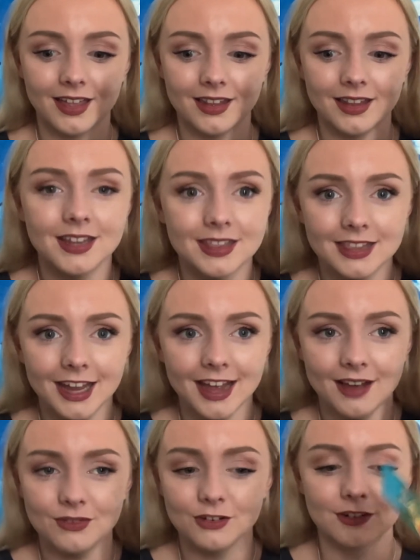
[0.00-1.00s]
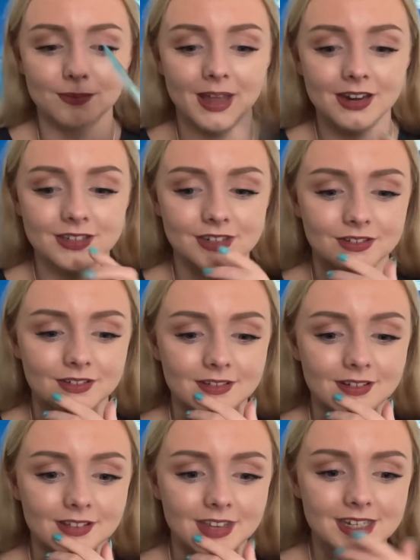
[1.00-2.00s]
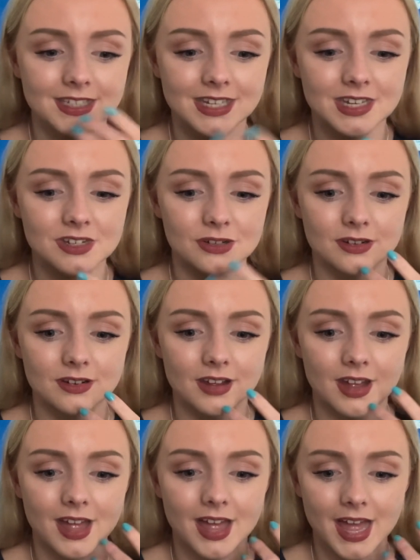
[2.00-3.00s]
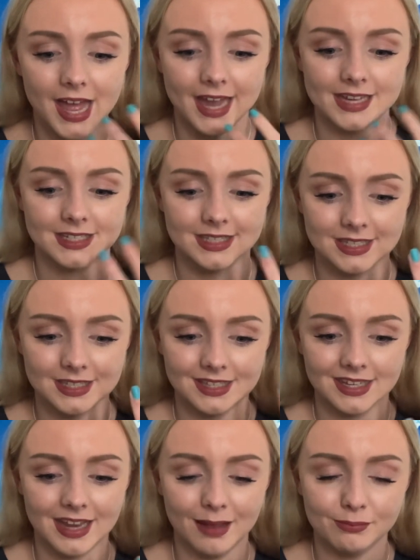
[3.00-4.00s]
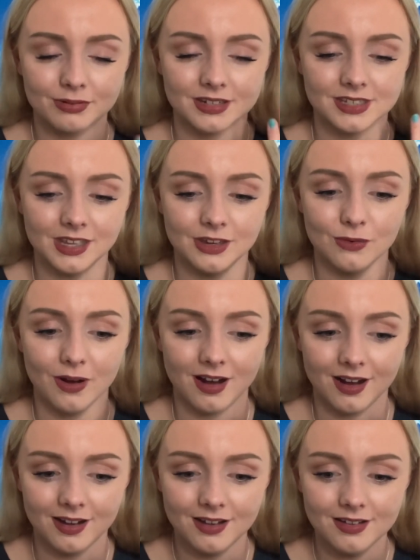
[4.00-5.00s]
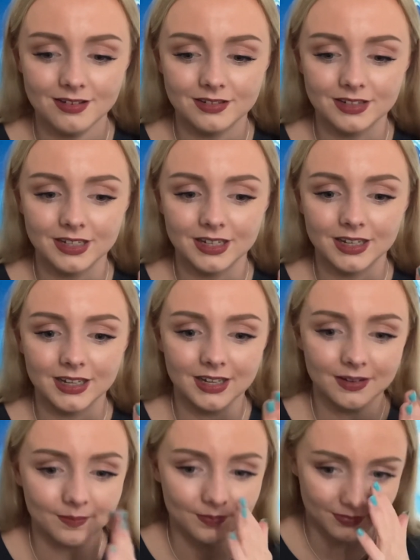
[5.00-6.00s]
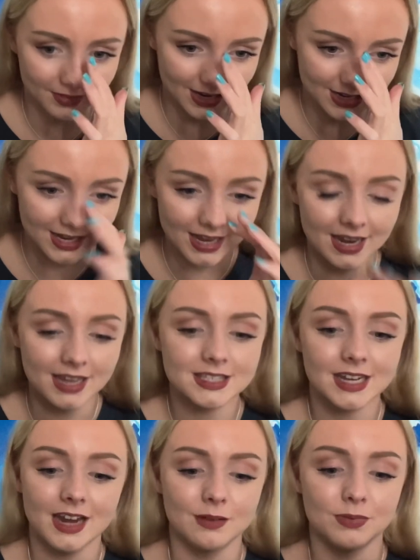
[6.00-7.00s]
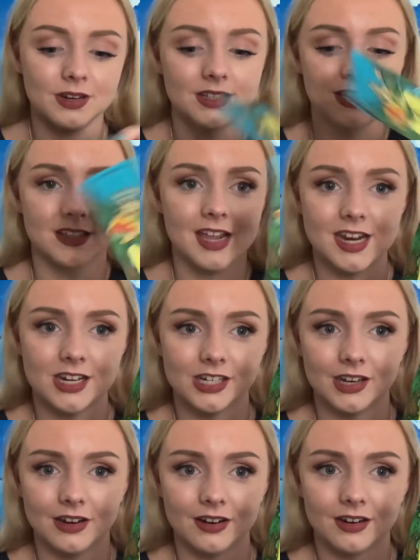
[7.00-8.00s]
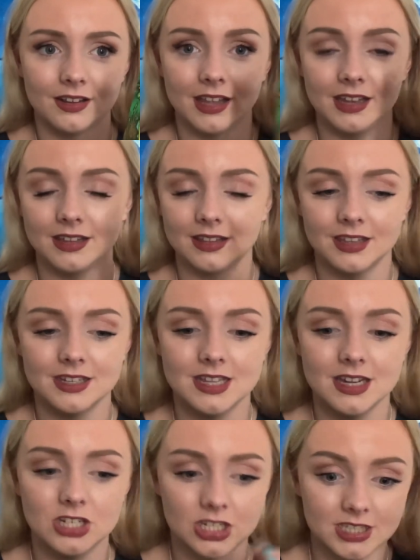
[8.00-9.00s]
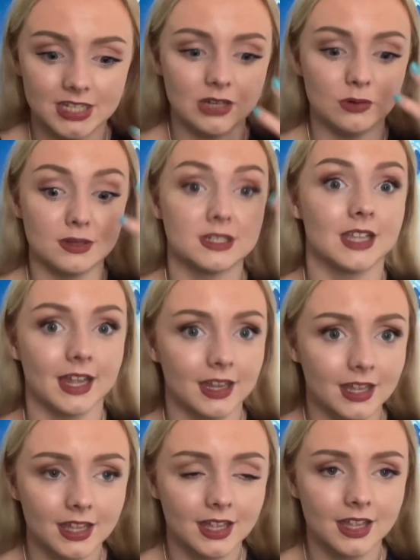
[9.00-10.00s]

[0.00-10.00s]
like they have you on a pedestal. They see you as the Empress that you are. And again, that's kind of princess energy. Like they, they just see you as like